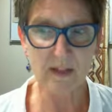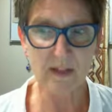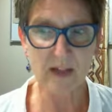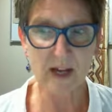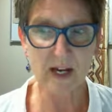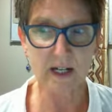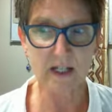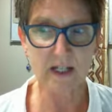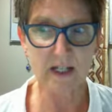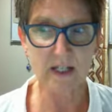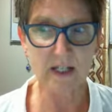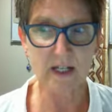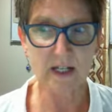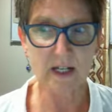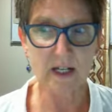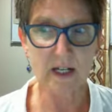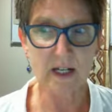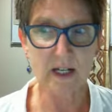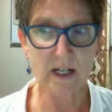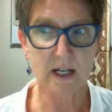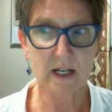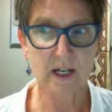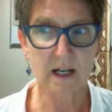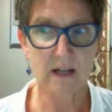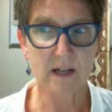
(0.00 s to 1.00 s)
that
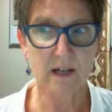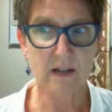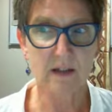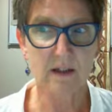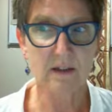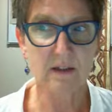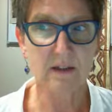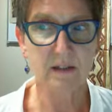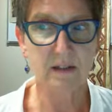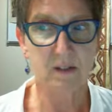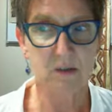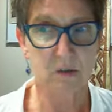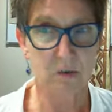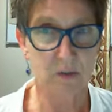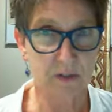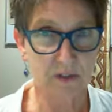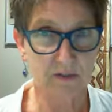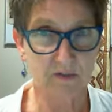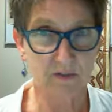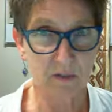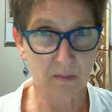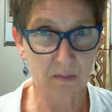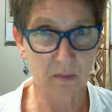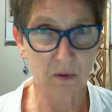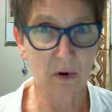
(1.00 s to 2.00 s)
the source
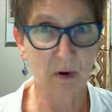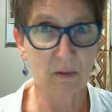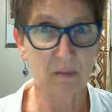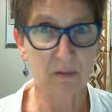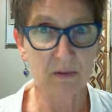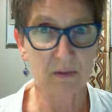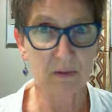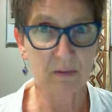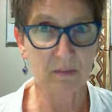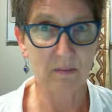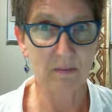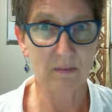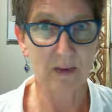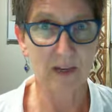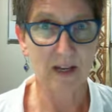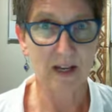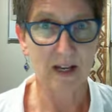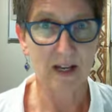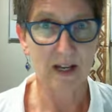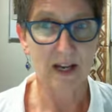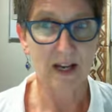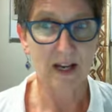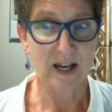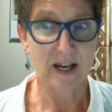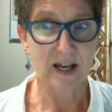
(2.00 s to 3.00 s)
of the problem
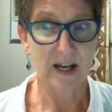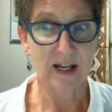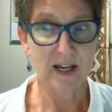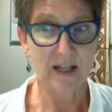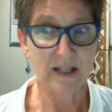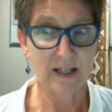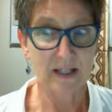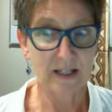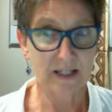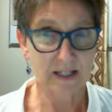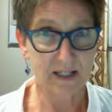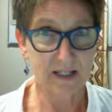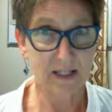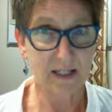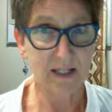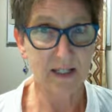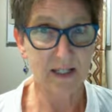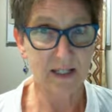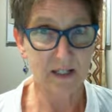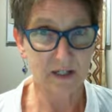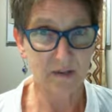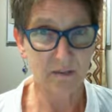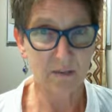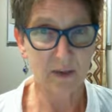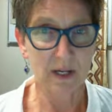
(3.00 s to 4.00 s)
is
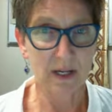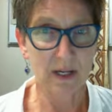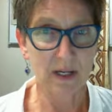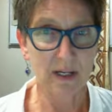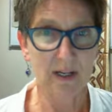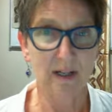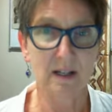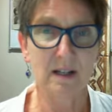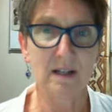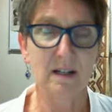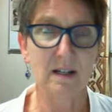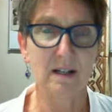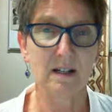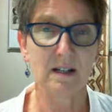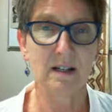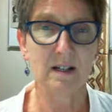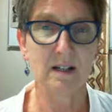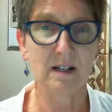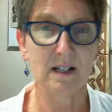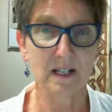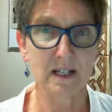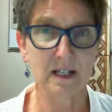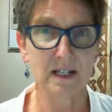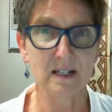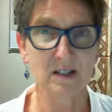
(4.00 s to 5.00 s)
seen to be
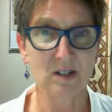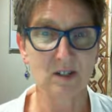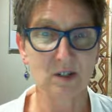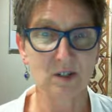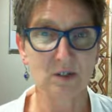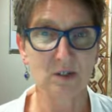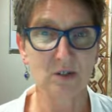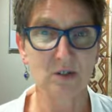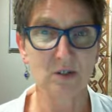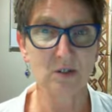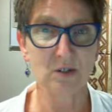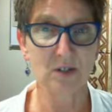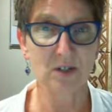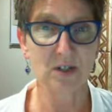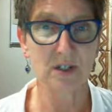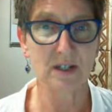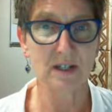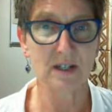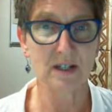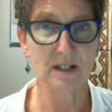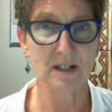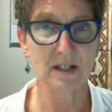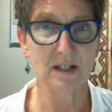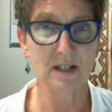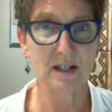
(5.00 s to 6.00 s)
the
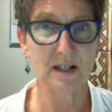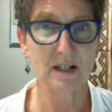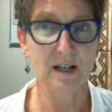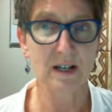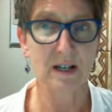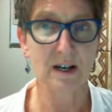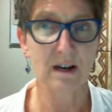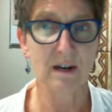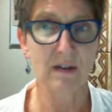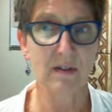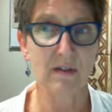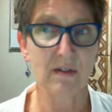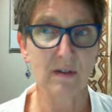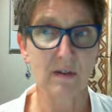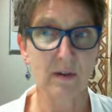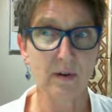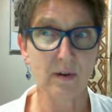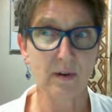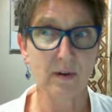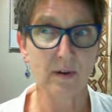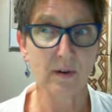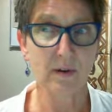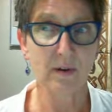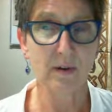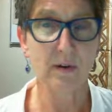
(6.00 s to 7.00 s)
institutions,
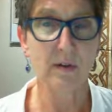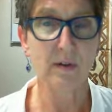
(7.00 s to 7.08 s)
the